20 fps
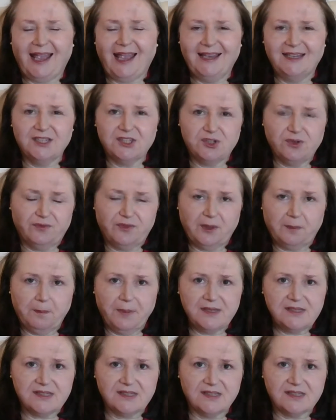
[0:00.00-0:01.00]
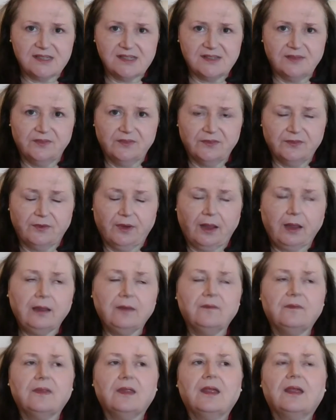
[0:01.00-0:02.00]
energy of their business, right?